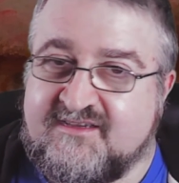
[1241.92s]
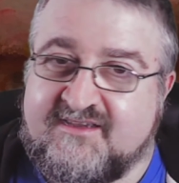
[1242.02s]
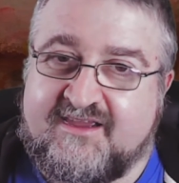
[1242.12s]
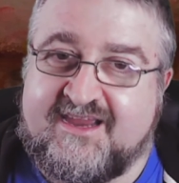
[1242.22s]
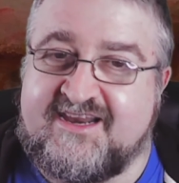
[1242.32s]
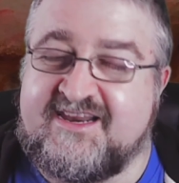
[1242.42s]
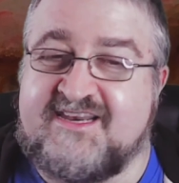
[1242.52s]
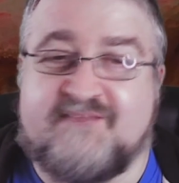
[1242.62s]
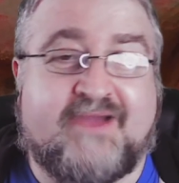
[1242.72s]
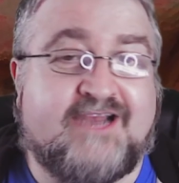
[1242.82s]
It did
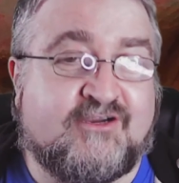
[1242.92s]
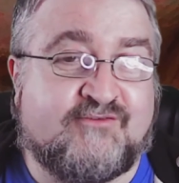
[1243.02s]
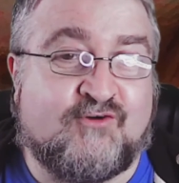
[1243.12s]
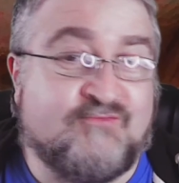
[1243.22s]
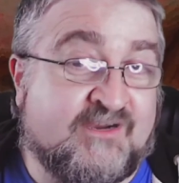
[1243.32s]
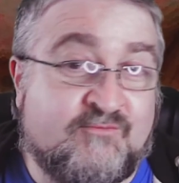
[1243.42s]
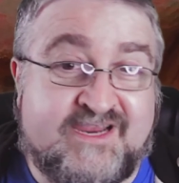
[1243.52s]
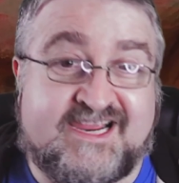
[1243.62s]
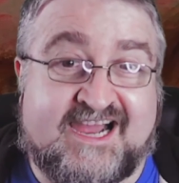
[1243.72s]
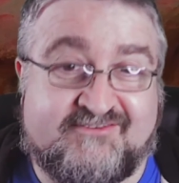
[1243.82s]
a bad luck of opening a
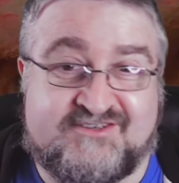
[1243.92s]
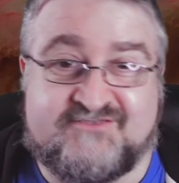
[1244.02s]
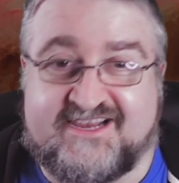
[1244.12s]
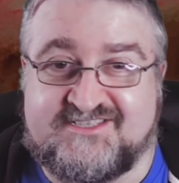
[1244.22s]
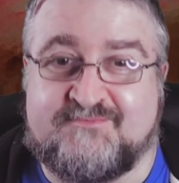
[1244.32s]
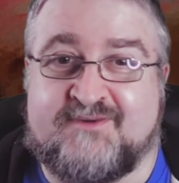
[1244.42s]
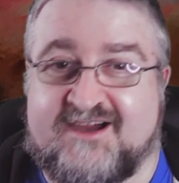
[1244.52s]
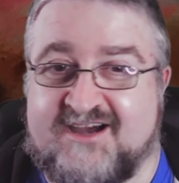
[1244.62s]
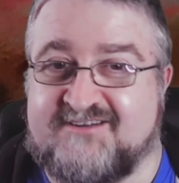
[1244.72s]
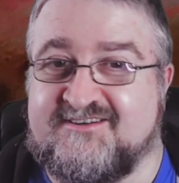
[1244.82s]
week after Jurassic
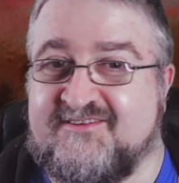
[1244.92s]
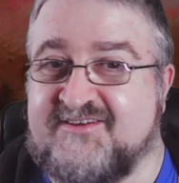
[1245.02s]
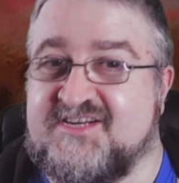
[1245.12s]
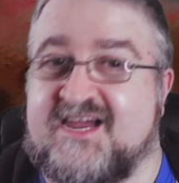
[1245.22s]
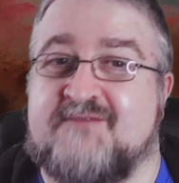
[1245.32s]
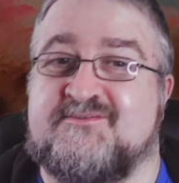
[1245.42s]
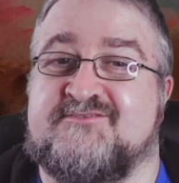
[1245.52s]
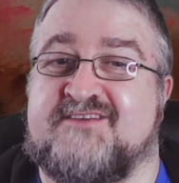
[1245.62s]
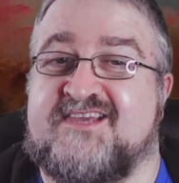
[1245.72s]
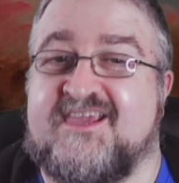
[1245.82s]
Park, which
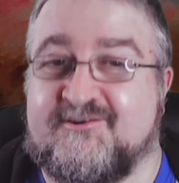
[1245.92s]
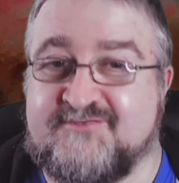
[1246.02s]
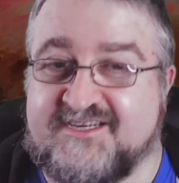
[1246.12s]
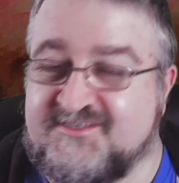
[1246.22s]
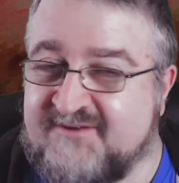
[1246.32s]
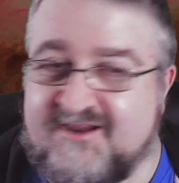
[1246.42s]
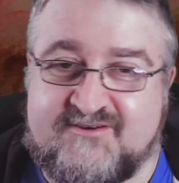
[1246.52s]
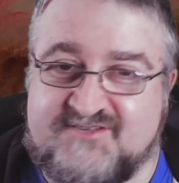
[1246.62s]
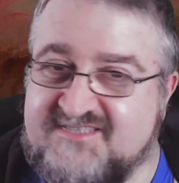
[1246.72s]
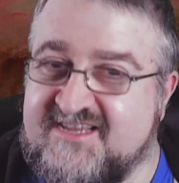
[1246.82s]
absolutely killed it as well. It
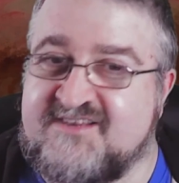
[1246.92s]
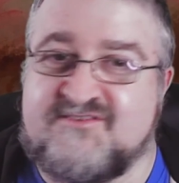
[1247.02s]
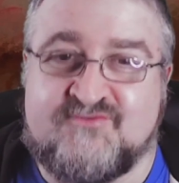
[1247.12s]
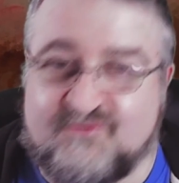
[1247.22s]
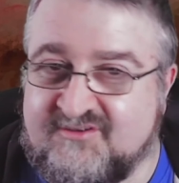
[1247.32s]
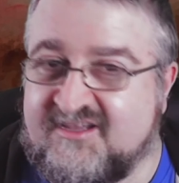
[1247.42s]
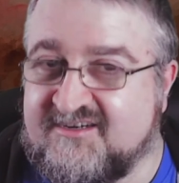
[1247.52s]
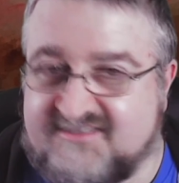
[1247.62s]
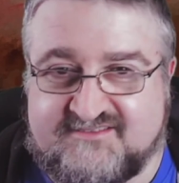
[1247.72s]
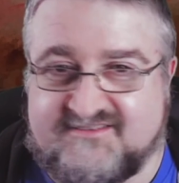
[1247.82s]
was just had no
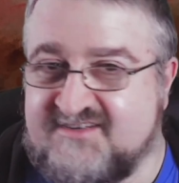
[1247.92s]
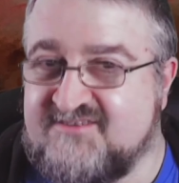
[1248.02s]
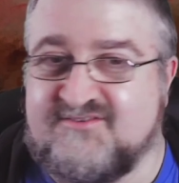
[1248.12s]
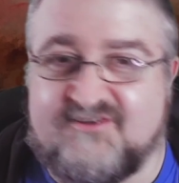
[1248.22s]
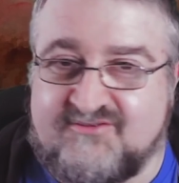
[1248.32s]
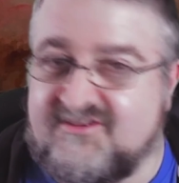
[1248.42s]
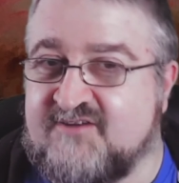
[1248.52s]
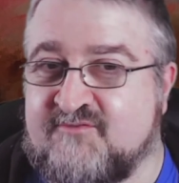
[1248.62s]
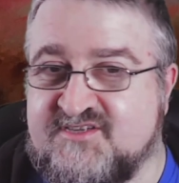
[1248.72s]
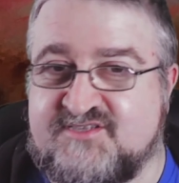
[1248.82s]
luck. No
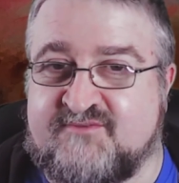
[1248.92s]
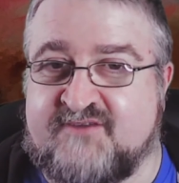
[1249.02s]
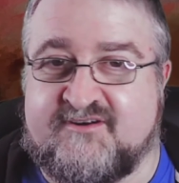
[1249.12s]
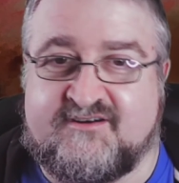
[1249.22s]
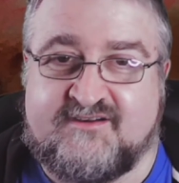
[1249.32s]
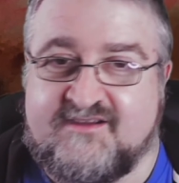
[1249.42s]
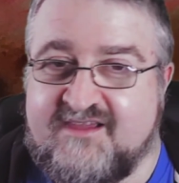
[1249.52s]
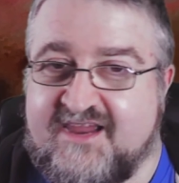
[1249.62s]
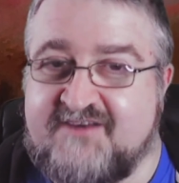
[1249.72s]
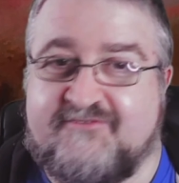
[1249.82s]
luck whatsoever.
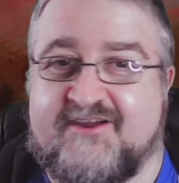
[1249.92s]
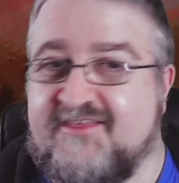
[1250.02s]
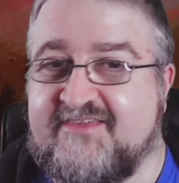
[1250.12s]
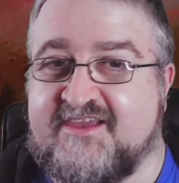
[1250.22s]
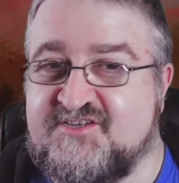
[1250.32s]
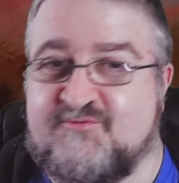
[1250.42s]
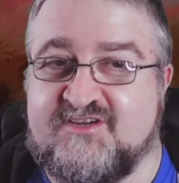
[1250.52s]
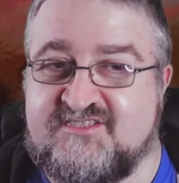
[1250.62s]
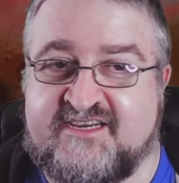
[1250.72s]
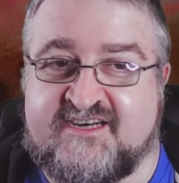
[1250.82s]
And the funny thing is,
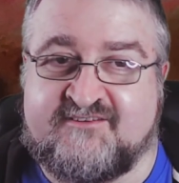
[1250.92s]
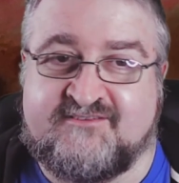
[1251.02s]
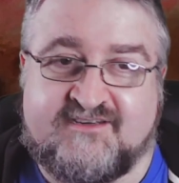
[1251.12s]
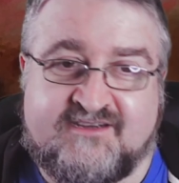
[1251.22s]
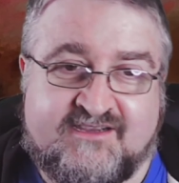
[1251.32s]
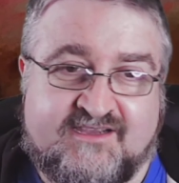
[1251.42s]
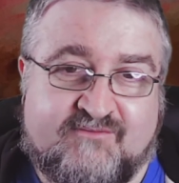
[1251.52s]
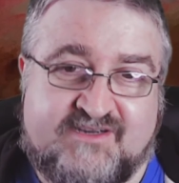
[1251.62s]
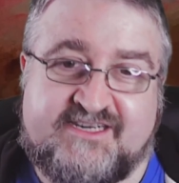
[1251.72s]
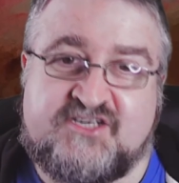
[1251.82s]
Schwarzenegger,
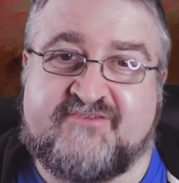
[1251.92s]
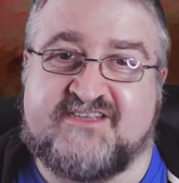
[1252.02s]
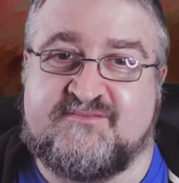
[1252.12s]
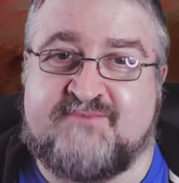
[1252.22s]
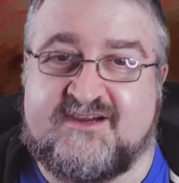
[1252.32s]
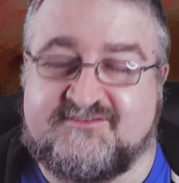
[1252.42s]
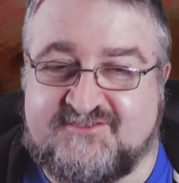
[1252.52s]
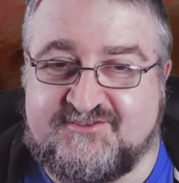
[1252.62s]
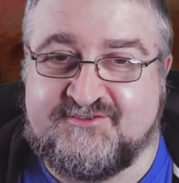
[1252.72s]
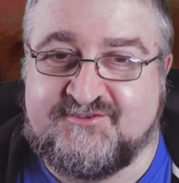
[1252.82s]
when he did Jurassic Park
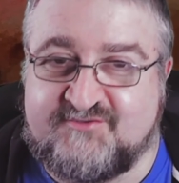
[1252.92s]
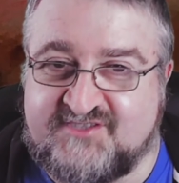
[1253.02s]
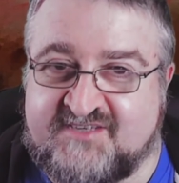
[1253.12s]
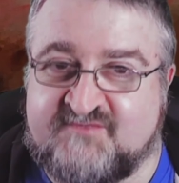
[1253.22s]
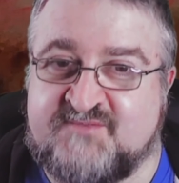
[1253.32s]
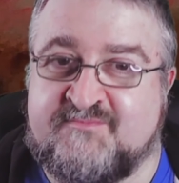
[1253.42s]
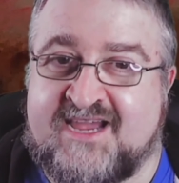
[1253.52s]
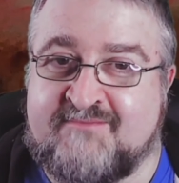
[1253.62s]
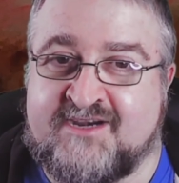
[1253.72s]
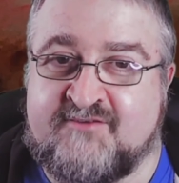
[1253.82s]
2, Schwarzenegger was in
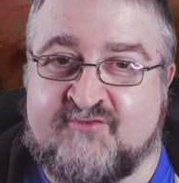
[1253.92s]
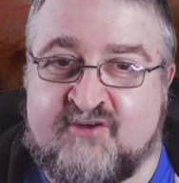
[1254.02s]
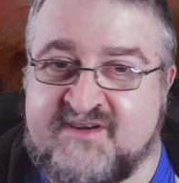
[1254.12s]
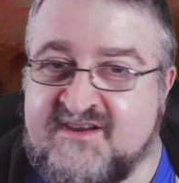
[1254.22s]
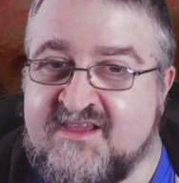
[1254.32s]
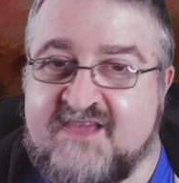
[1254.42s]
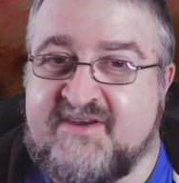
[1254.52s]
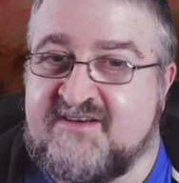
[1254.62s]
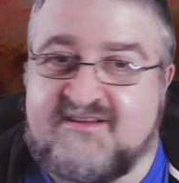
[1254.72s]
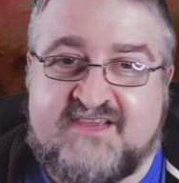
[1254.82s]
Batman and Robin. I
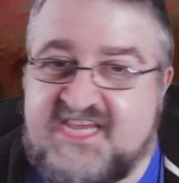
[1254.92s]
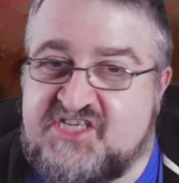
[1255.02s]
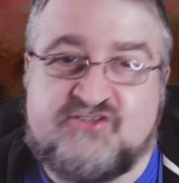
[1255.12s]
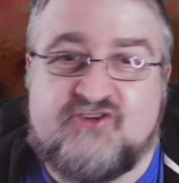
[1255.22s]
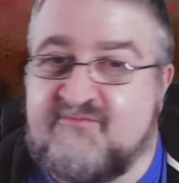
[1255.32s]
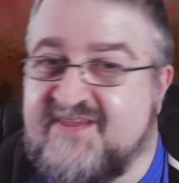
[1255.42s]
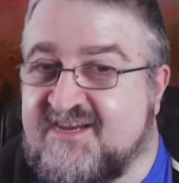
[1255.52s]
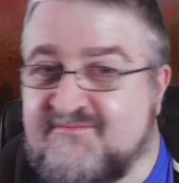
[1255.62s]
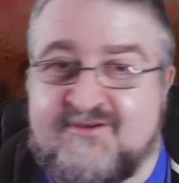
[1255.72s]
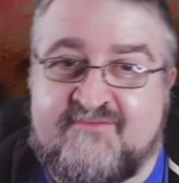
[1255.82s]
mean, he should not make
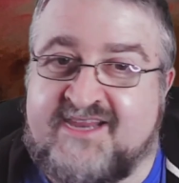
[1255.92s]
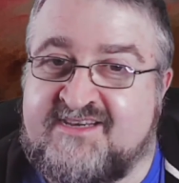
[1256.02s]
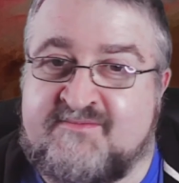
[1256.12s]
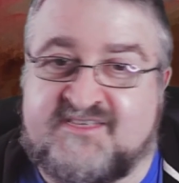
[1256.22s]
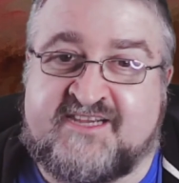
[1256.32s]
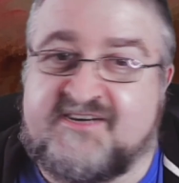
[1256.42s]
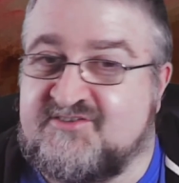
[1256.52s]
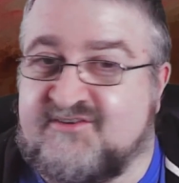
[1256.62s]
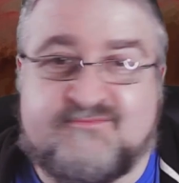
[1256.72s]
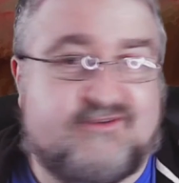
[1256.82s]
a movie anytime as a
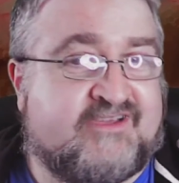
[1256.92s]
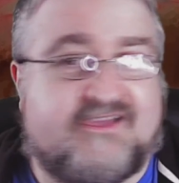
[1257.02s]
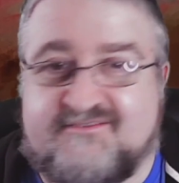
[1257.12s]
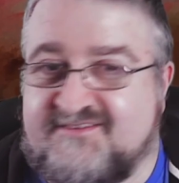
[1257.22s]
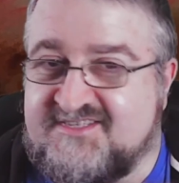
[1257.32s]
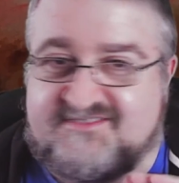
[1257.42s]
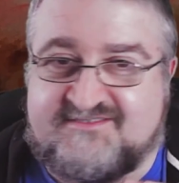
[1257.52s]
dinosaur movie out. Just